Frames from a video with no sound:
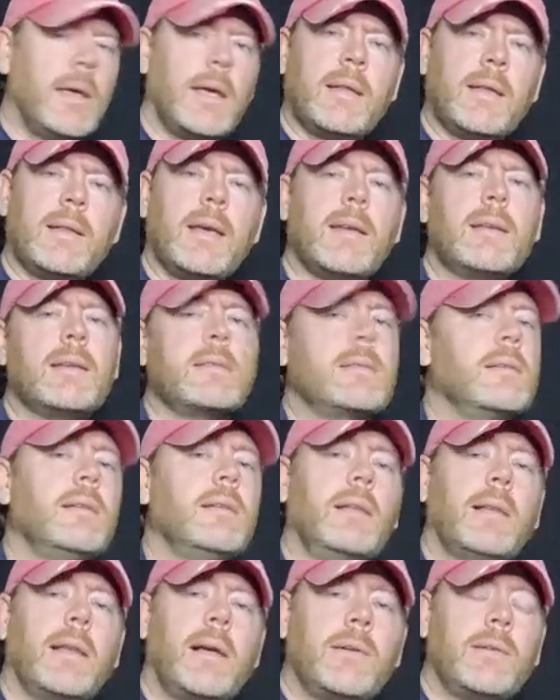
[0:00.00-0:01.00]
And that
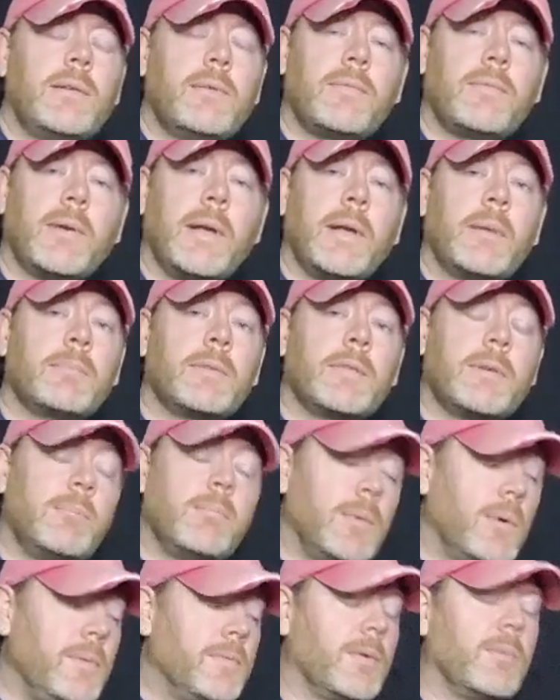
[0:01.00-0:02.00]
doesn't allow you freedom to
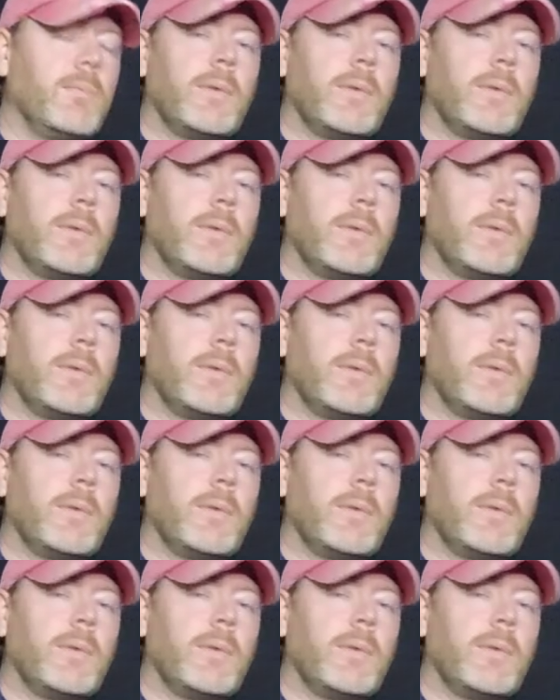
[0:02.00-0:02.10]
move